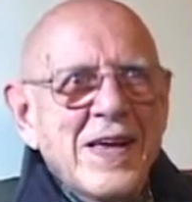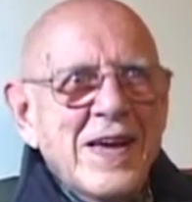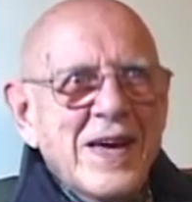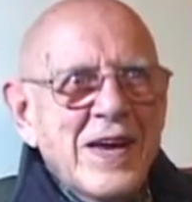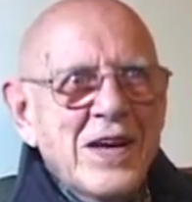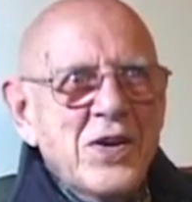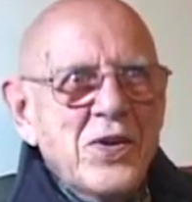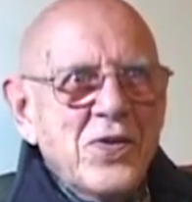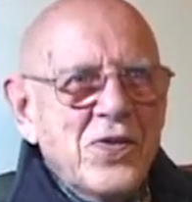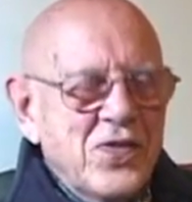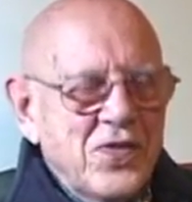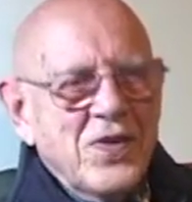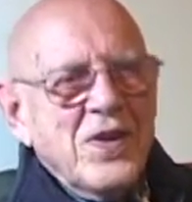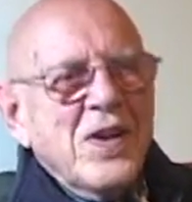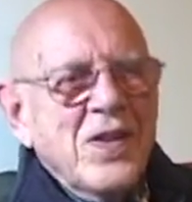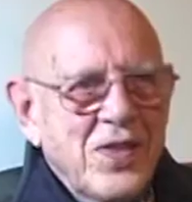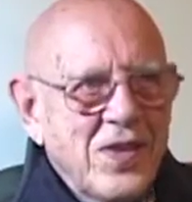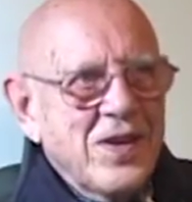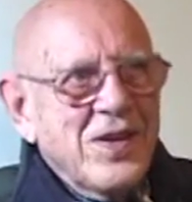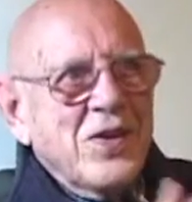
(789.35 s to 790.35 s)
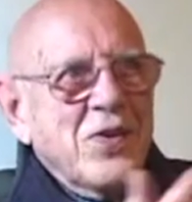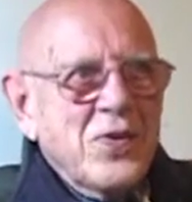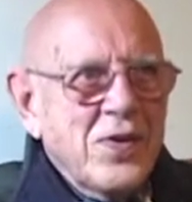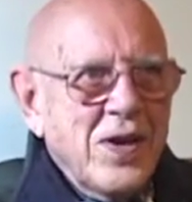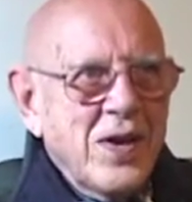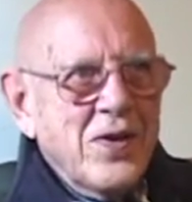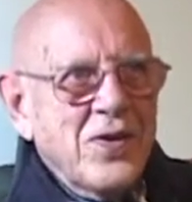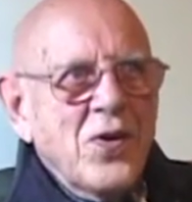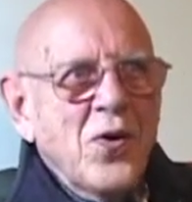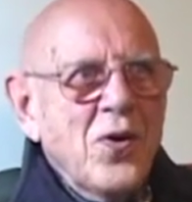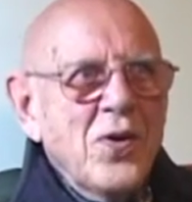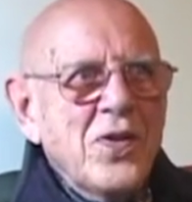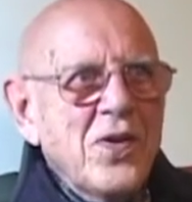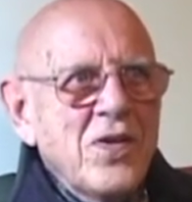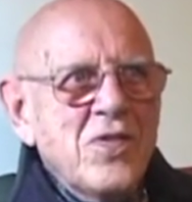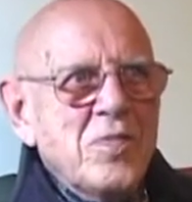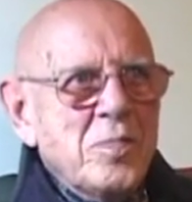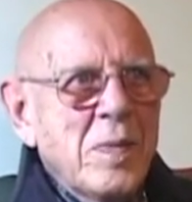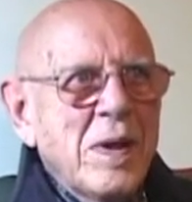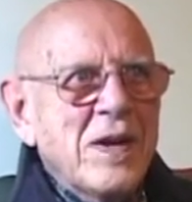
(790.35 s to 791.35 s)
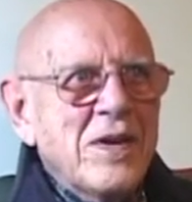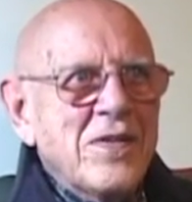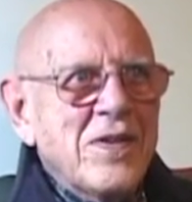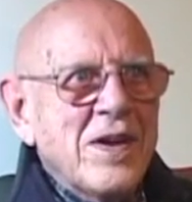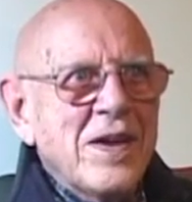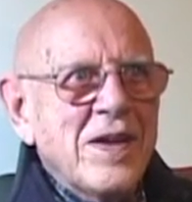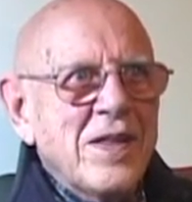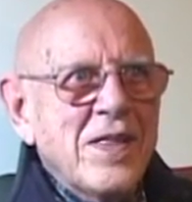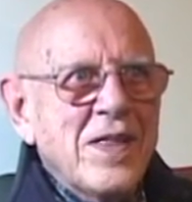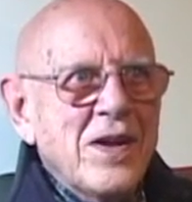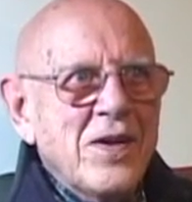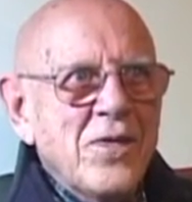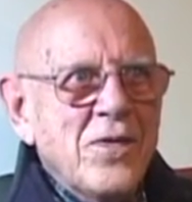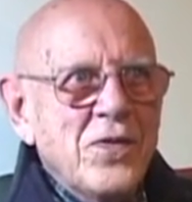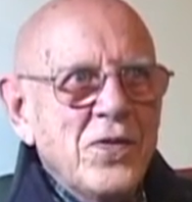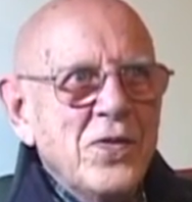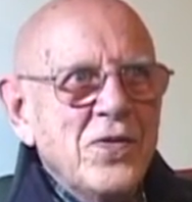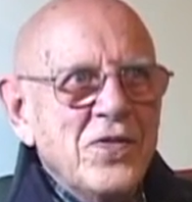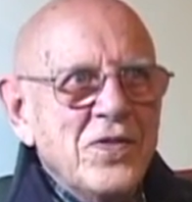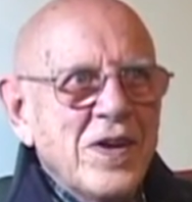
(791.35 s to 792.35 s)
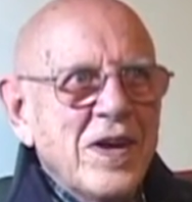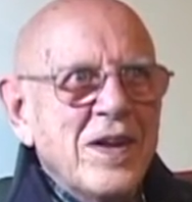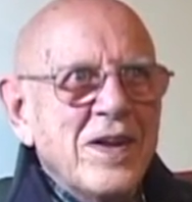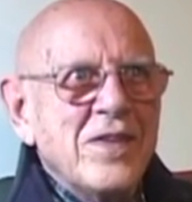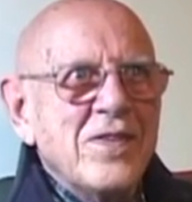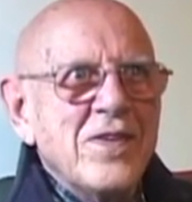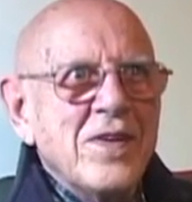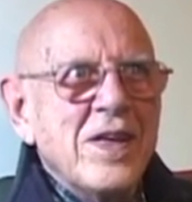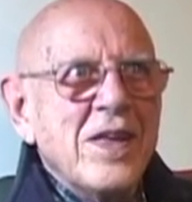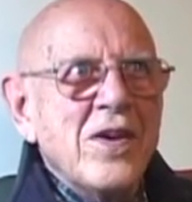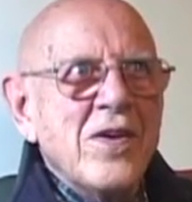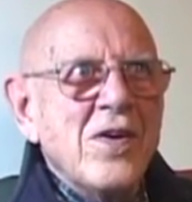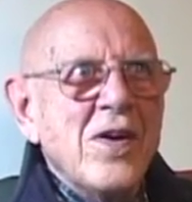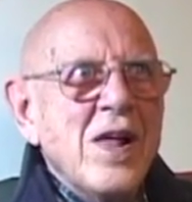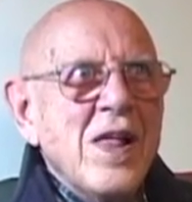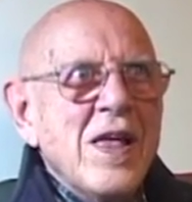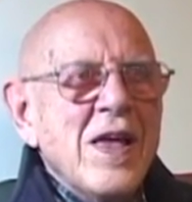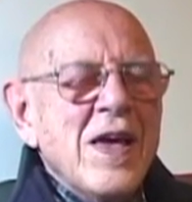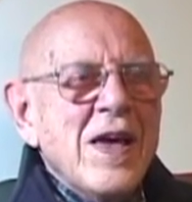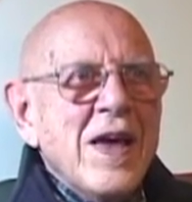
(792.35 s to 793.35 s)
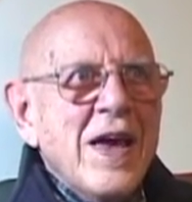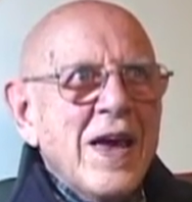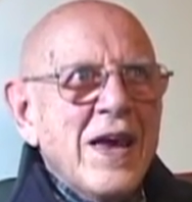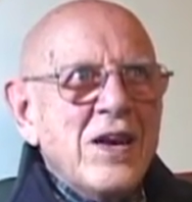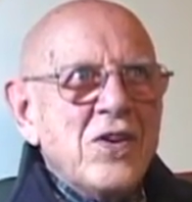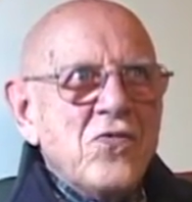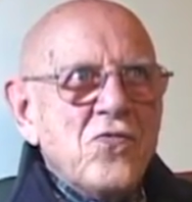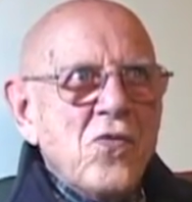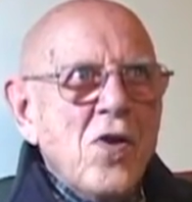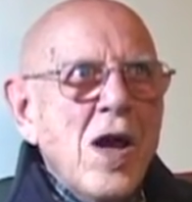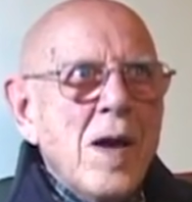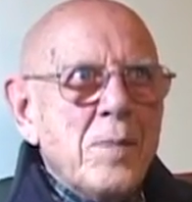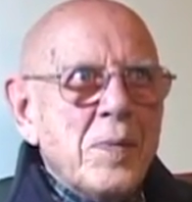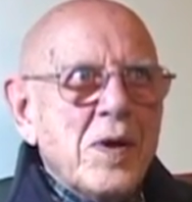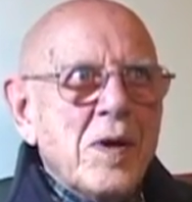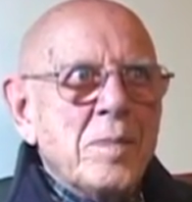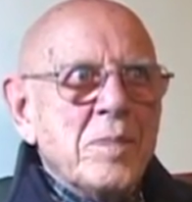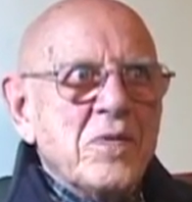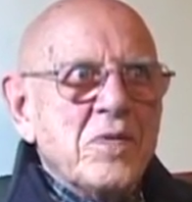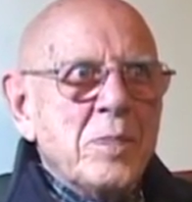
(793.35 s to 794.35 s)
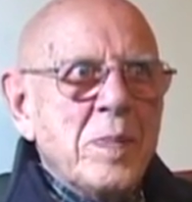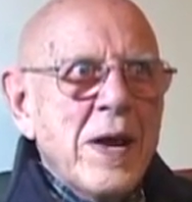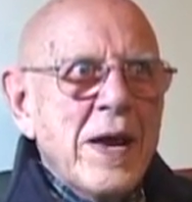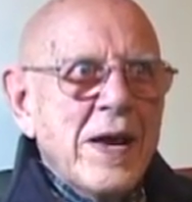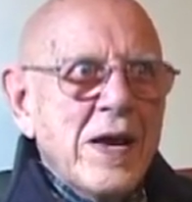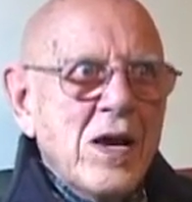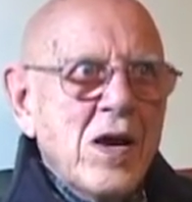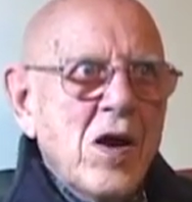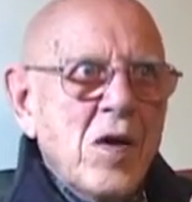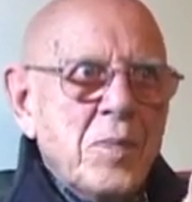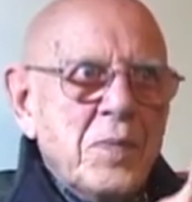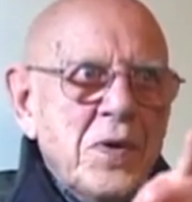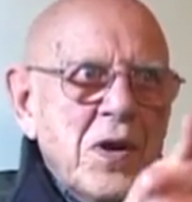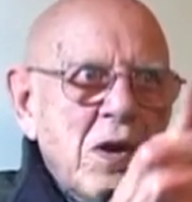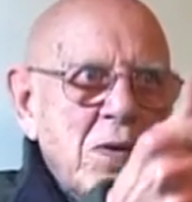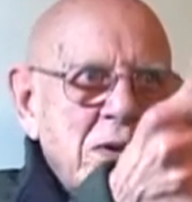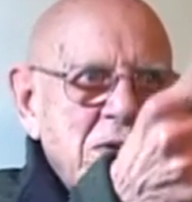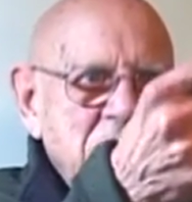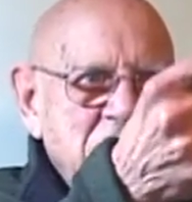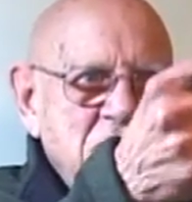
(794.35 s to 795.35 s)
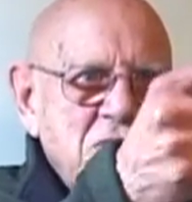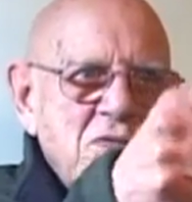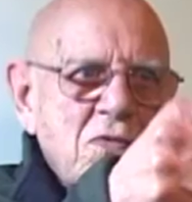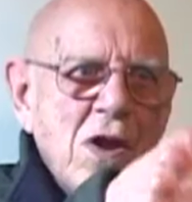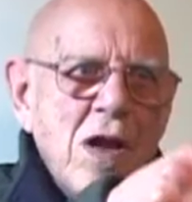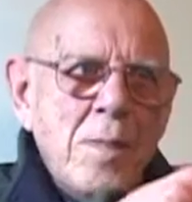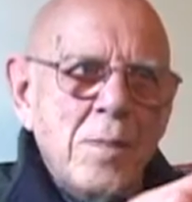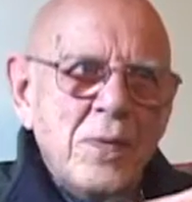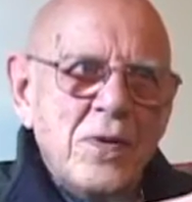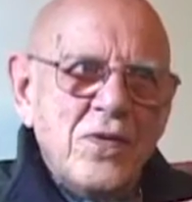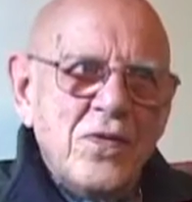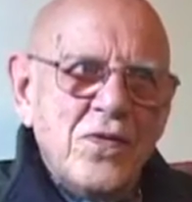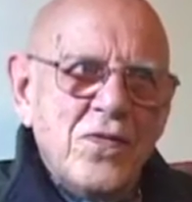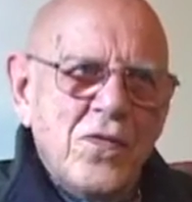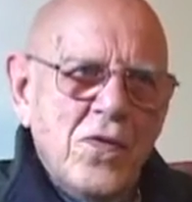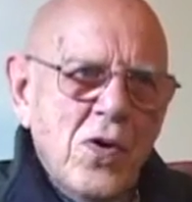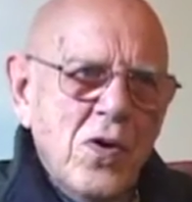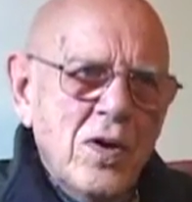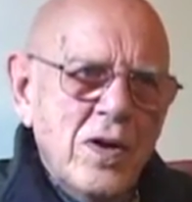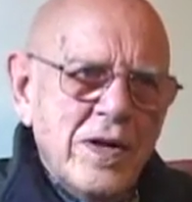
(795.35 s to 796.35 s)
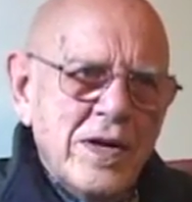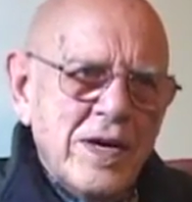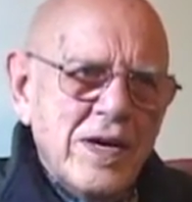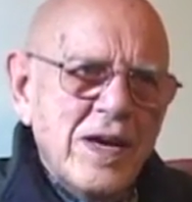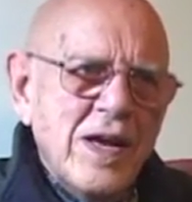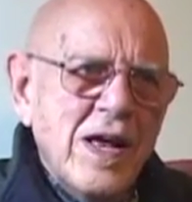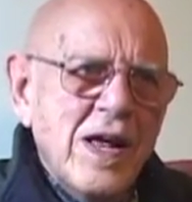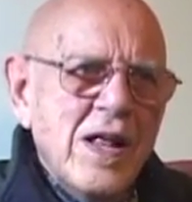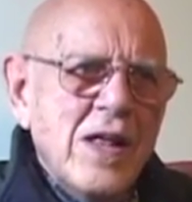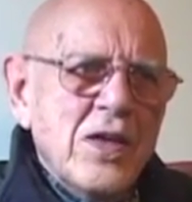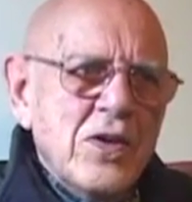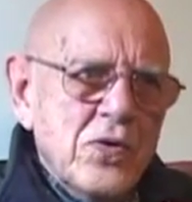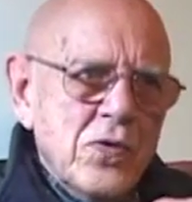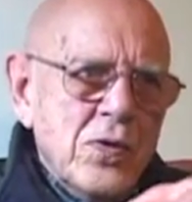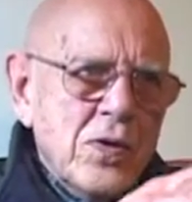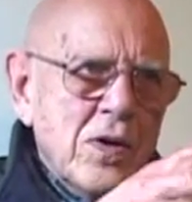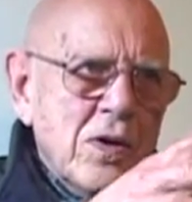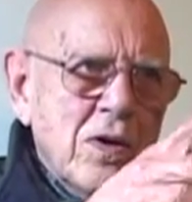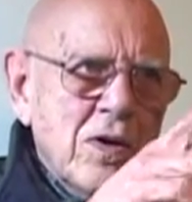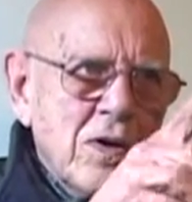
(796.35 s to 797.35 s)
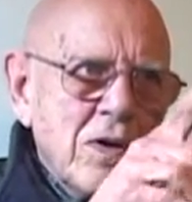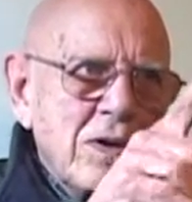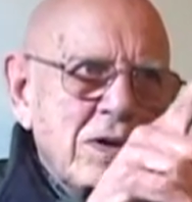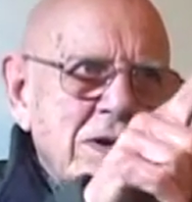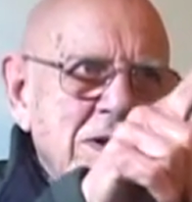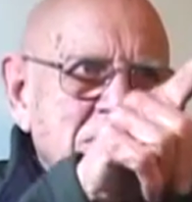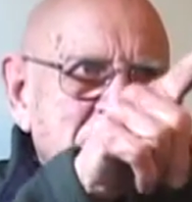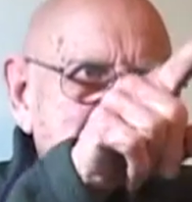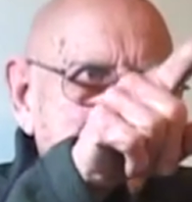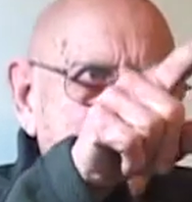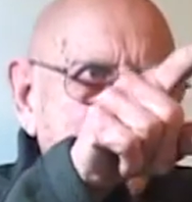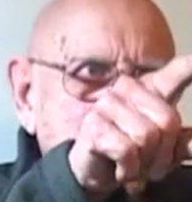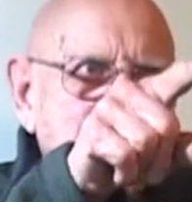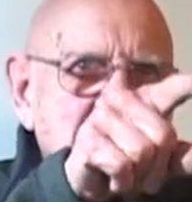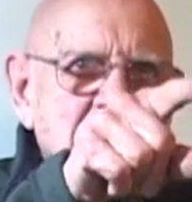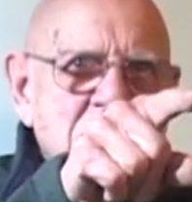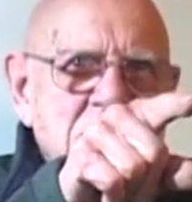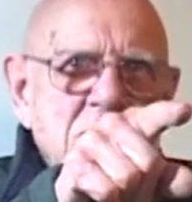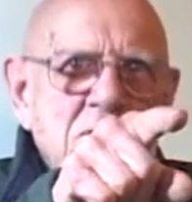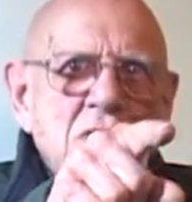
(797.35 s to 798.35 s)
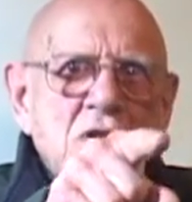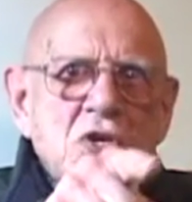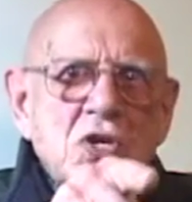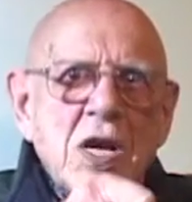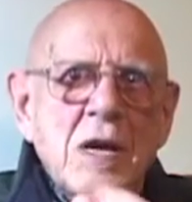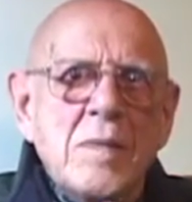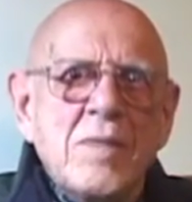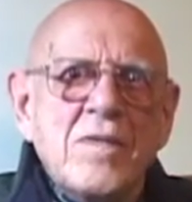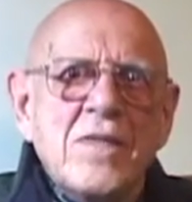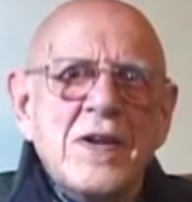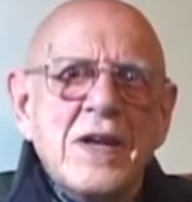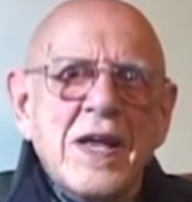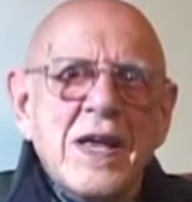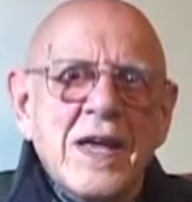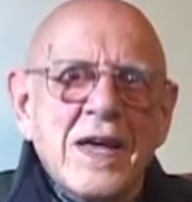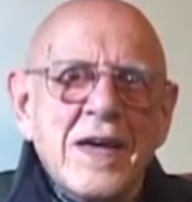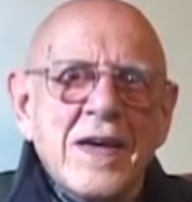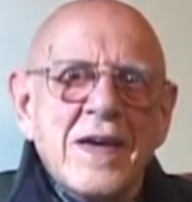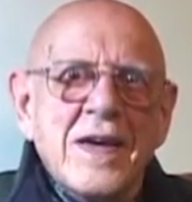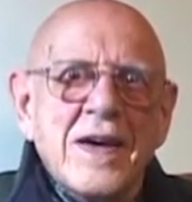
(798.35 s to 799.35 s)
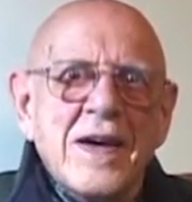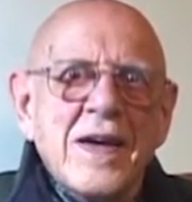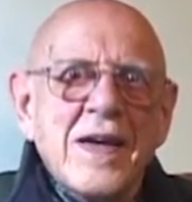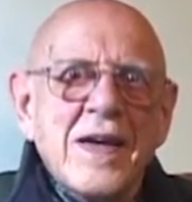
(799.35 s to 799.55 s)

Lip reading: And you see that you get all this mixing, and then a few seconds later, a drop comes back up. Now, as the drop is falling, you can clearly see this in the shape of an egg.